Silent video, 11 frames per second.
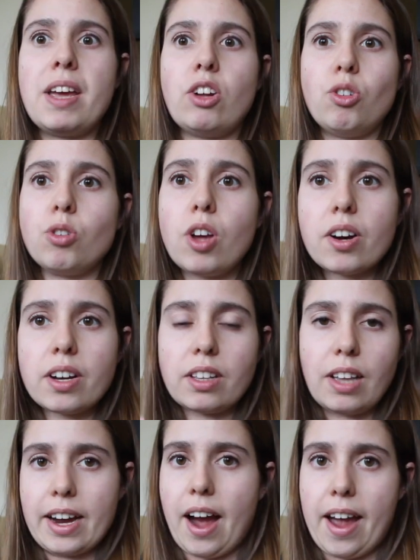It'll look
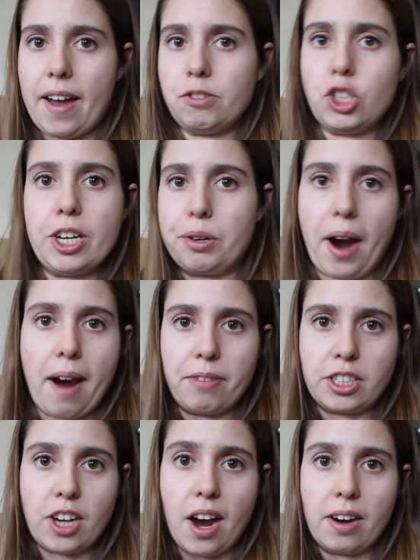like I have
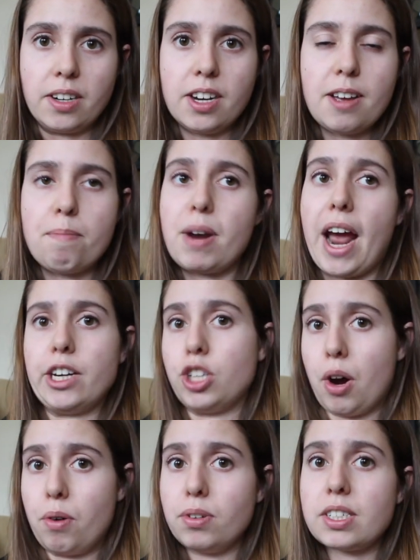geographic tongue, but I
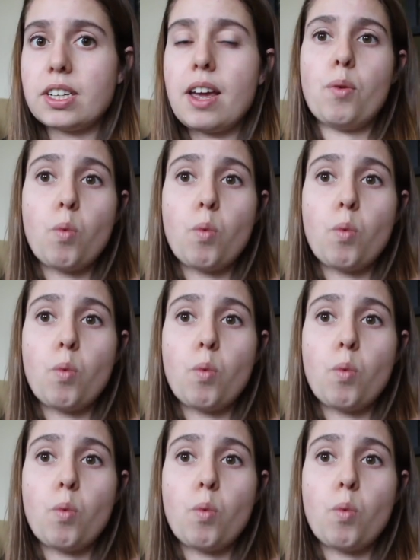don't.